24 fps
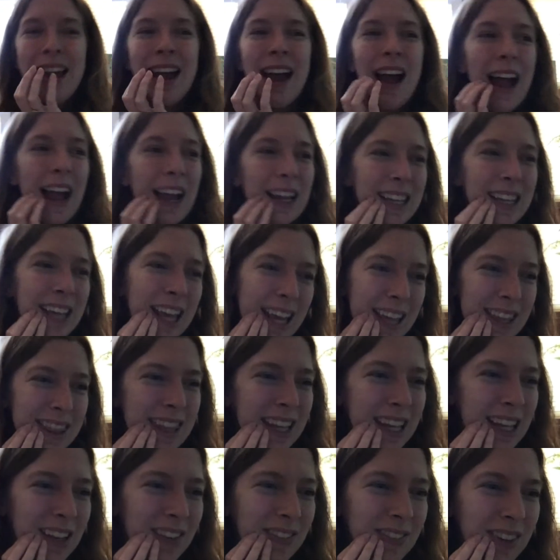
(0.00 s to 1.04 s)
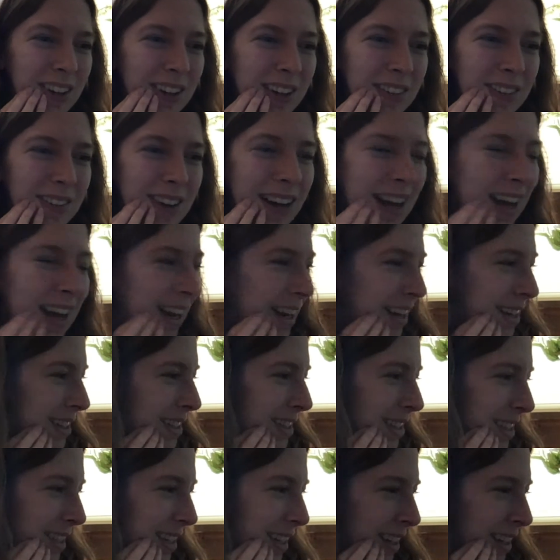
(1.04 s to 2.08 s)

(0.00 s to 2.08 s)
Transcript: I can't think of what it was.